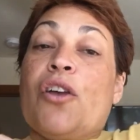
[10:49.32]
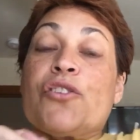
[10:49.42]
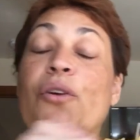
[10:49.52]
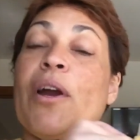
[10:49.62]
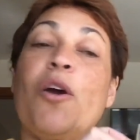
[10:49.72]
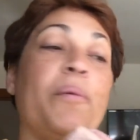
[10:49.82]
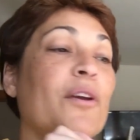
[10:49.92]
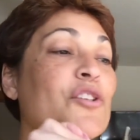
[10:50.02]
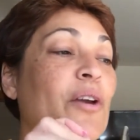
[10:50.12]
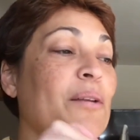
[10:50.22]
So I hope you
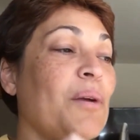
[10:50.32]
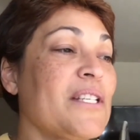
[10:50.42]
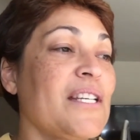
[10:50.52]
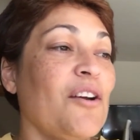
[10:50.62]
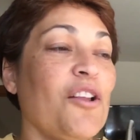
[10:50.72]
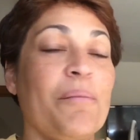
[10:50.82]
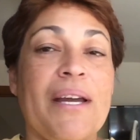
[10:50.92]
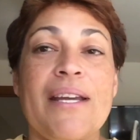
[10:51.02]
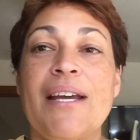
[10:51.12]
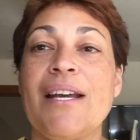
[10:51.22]
enjoyed watching all of
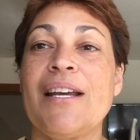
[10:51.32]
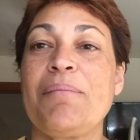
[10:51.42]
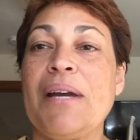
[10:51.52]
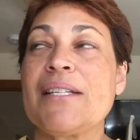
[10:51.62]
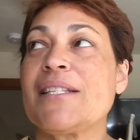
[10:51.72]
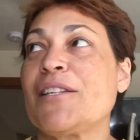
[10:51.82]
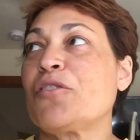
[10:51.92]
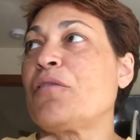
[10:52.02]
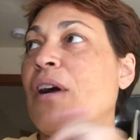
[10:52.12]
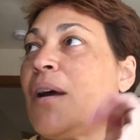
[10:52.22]
my
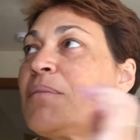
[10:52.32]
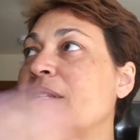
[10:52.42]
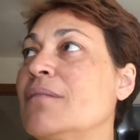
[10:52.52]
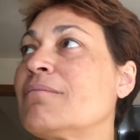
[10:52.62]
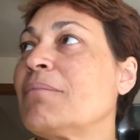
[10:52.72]
scissor fobs and